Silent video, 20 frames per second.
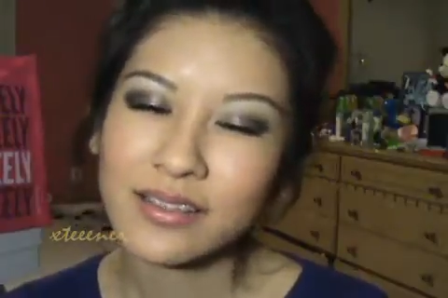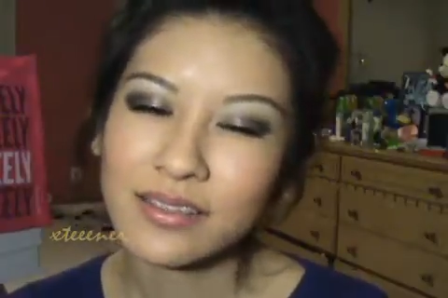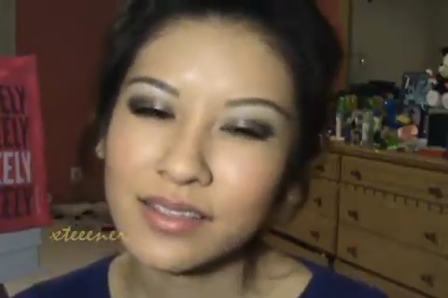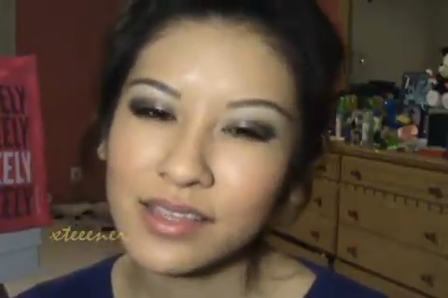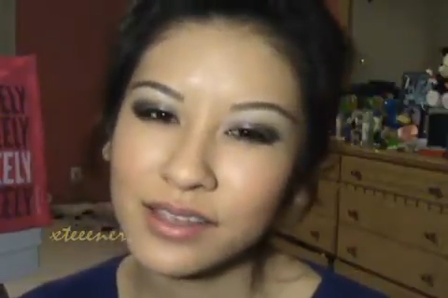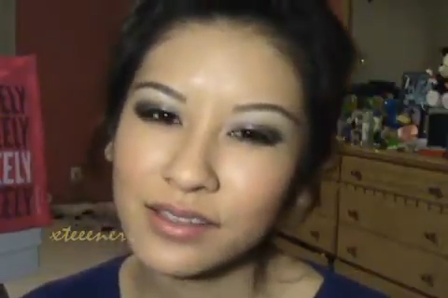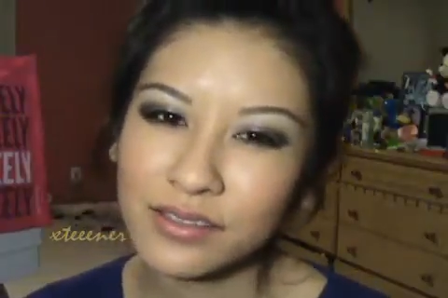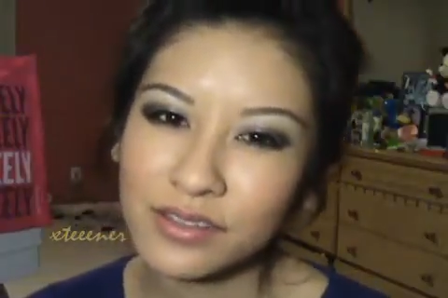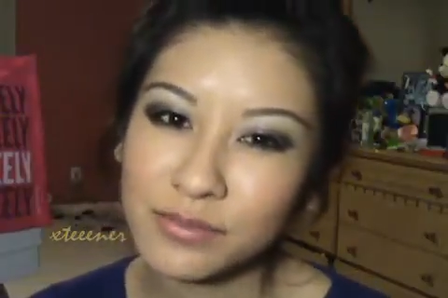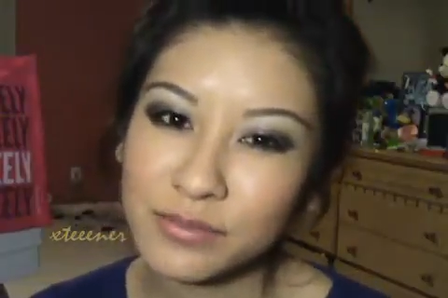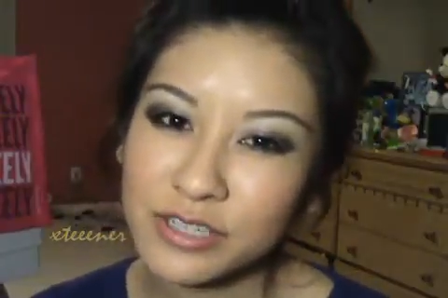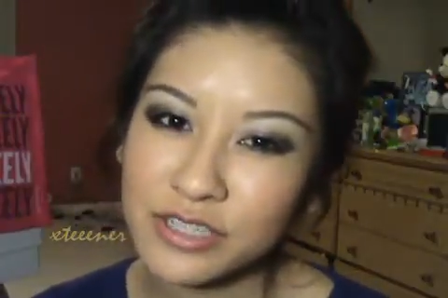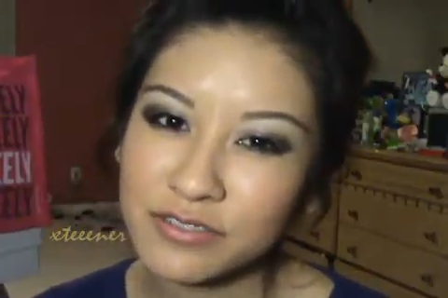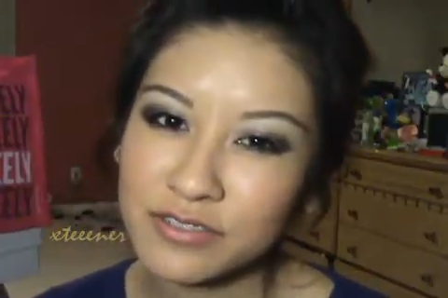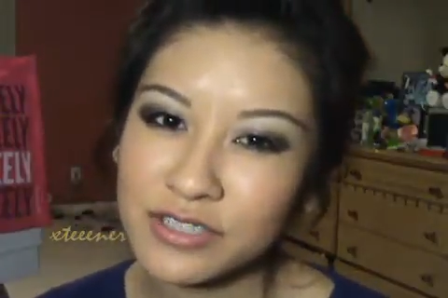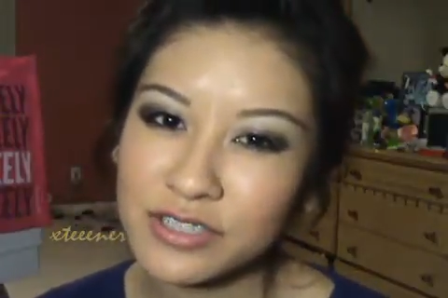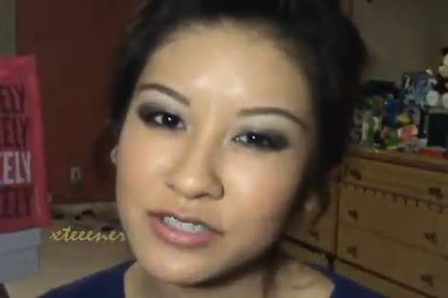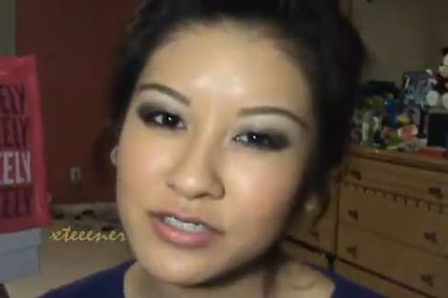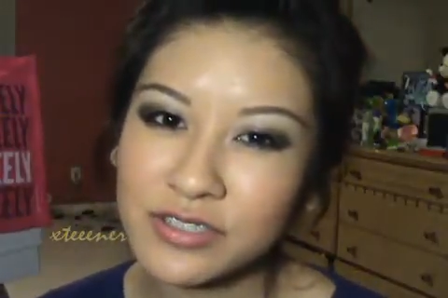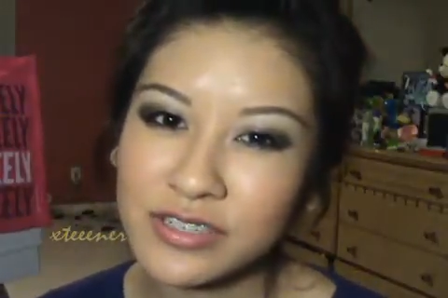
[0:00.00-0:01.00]
Thanks so
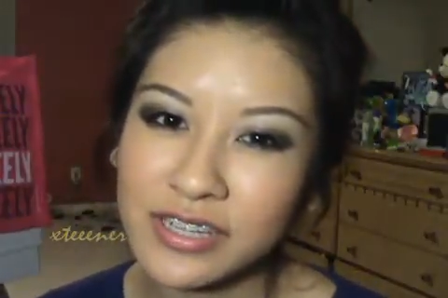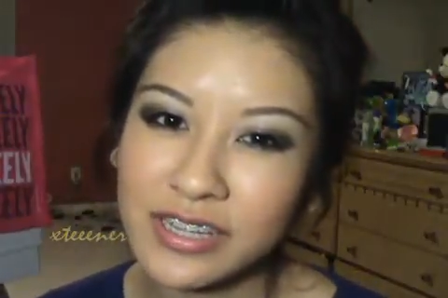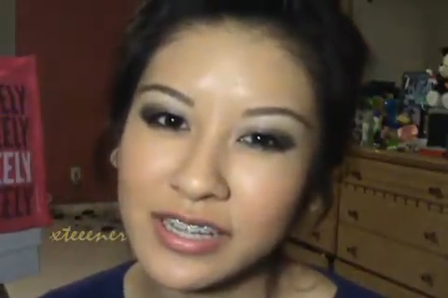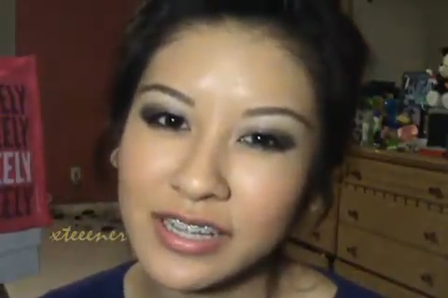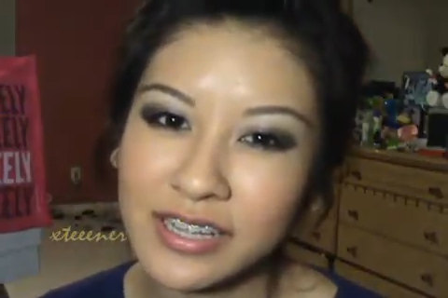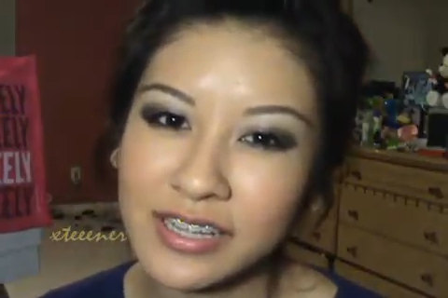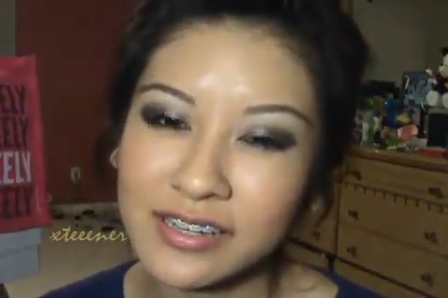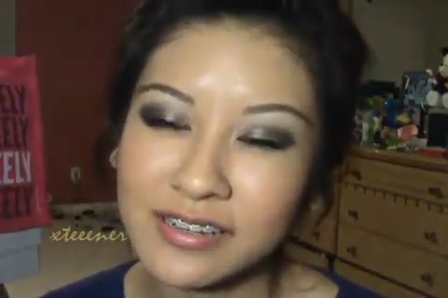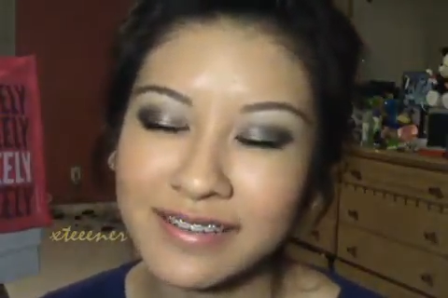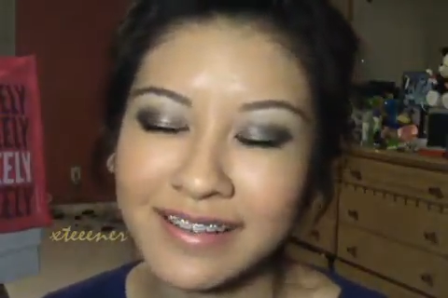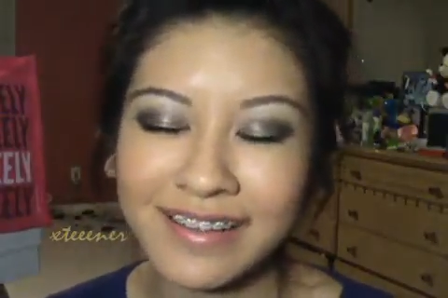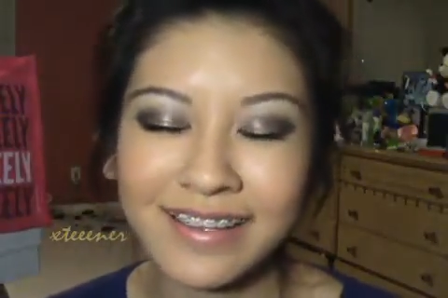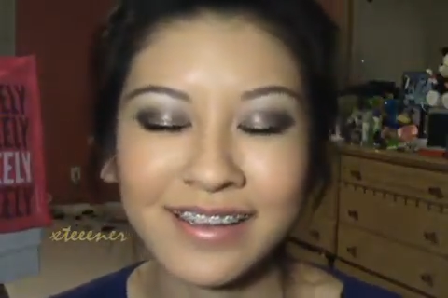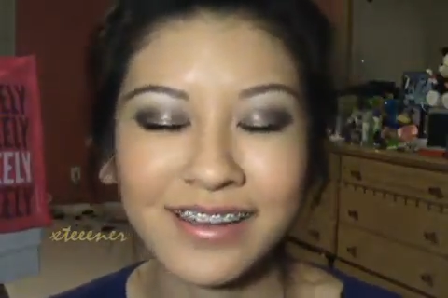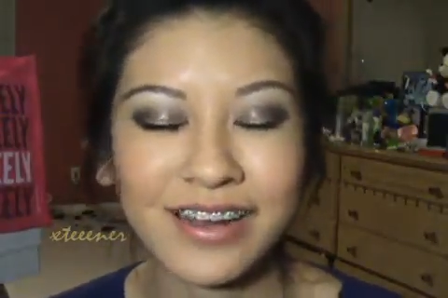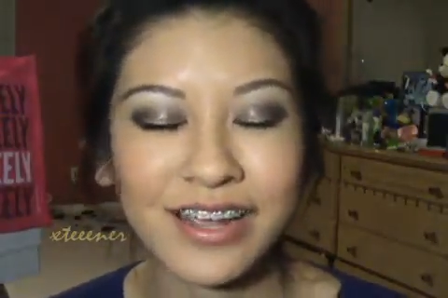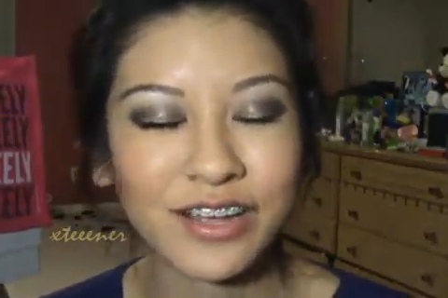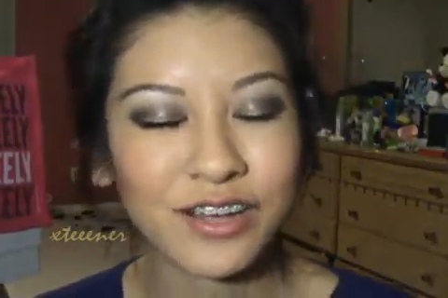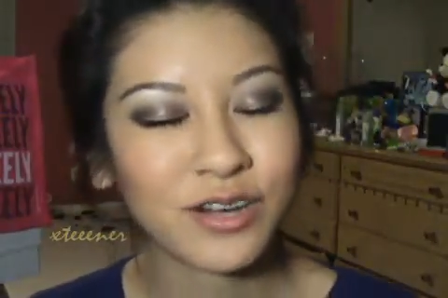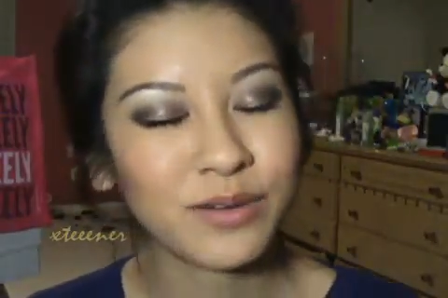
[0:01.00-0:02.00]
much for tuning in,
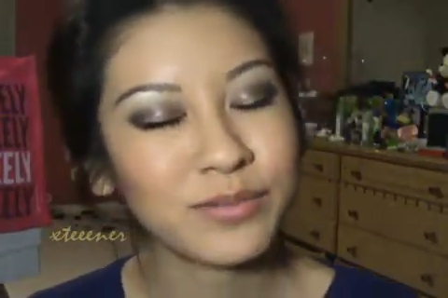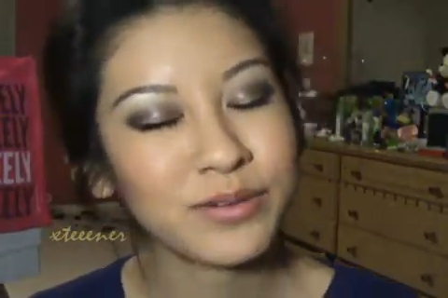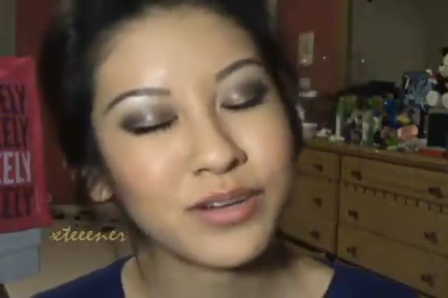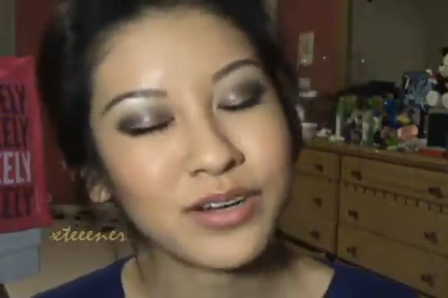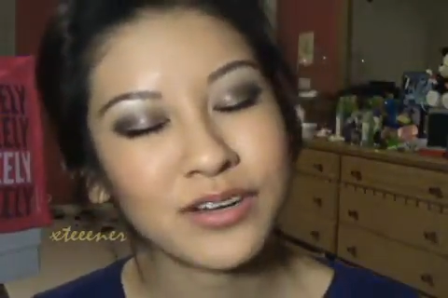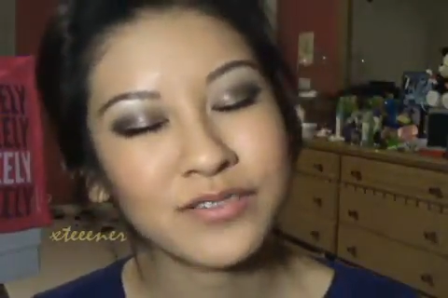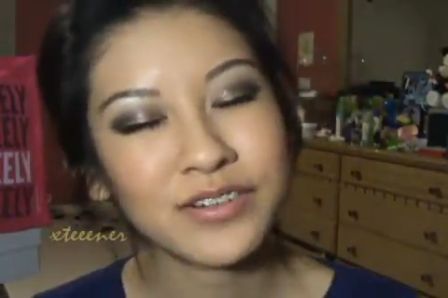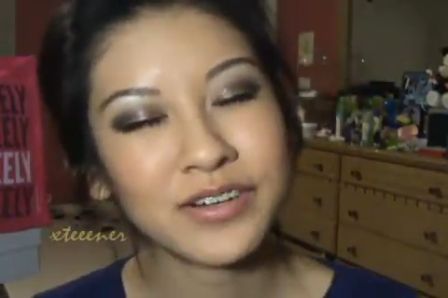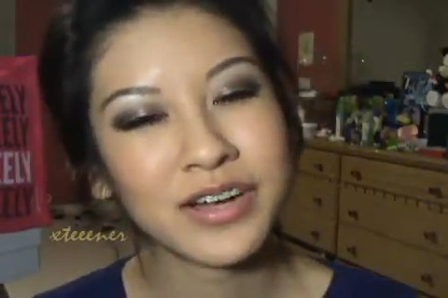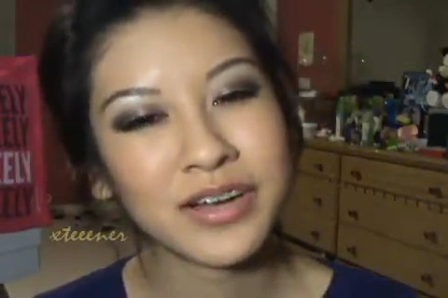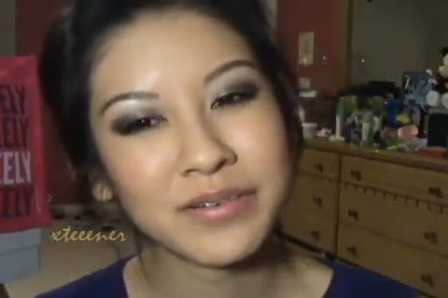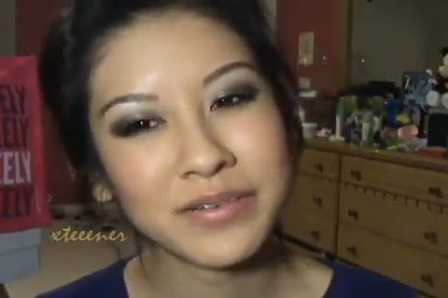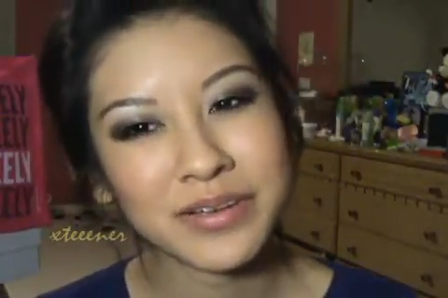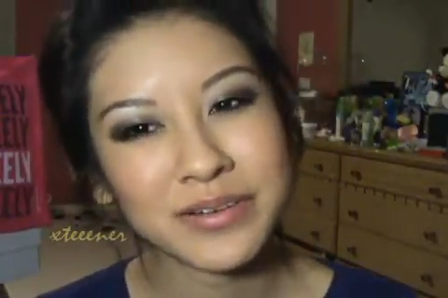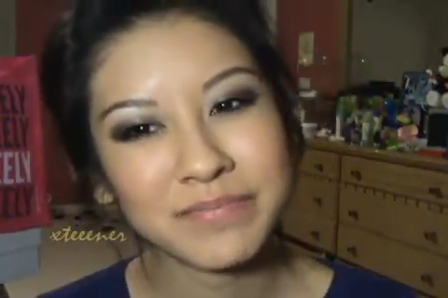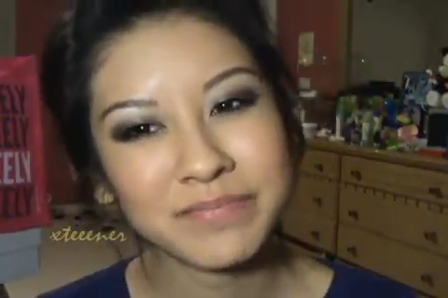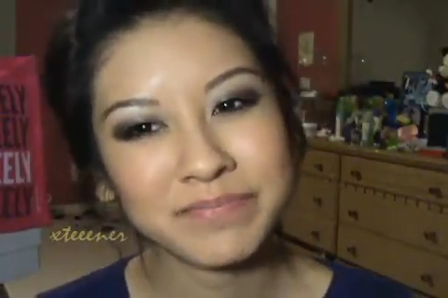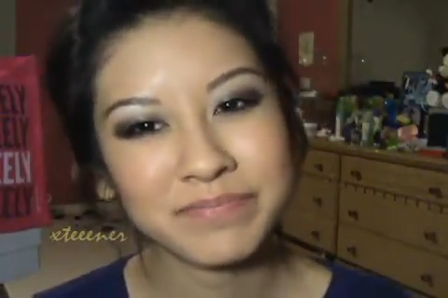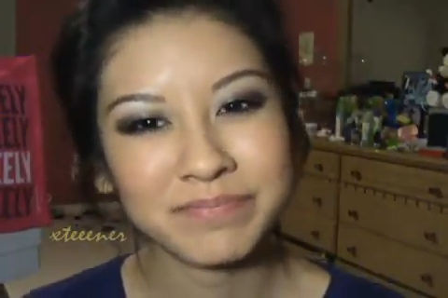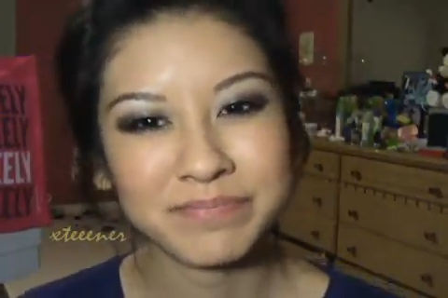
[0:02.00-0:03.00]
and I hope you all have a great
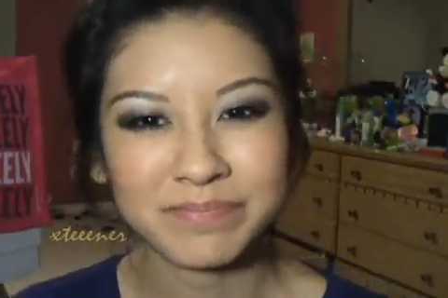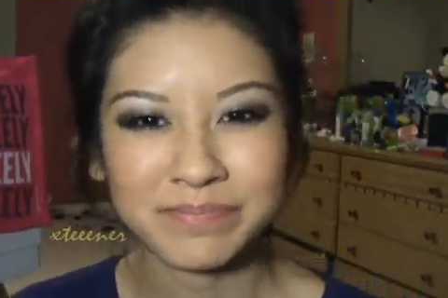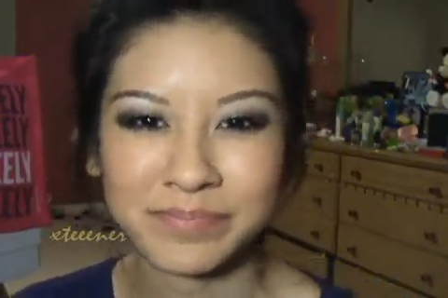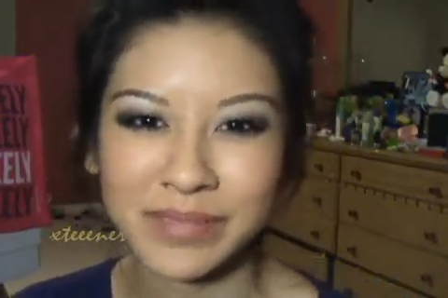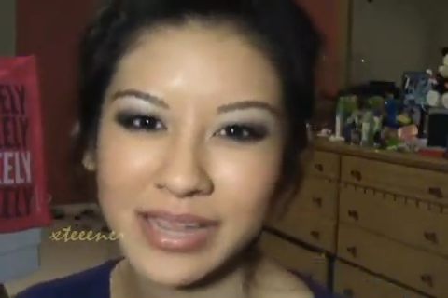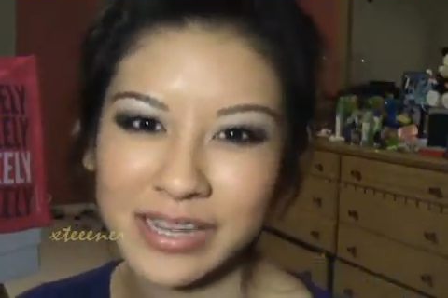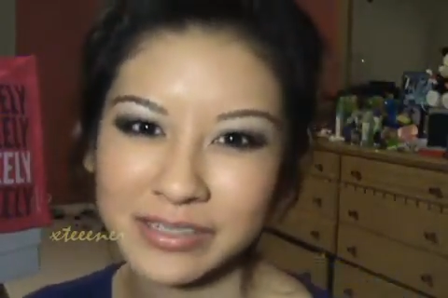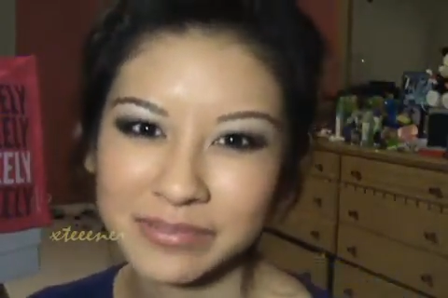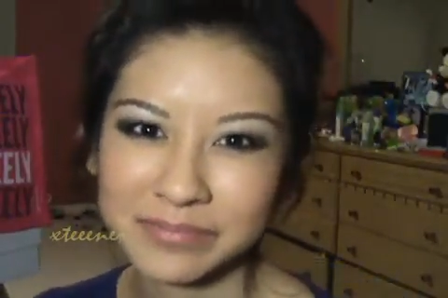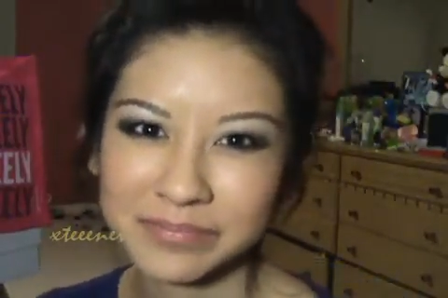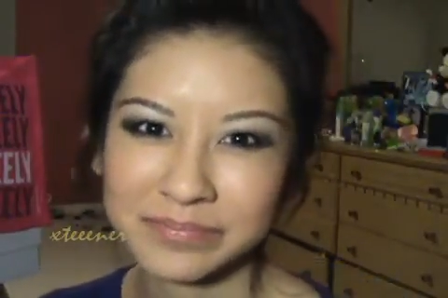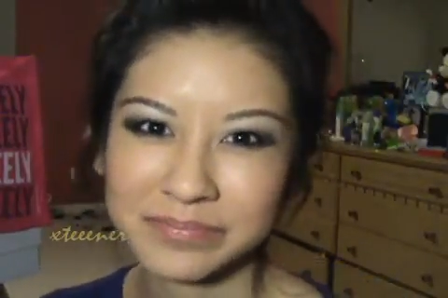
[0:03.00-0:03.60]
one. Bye.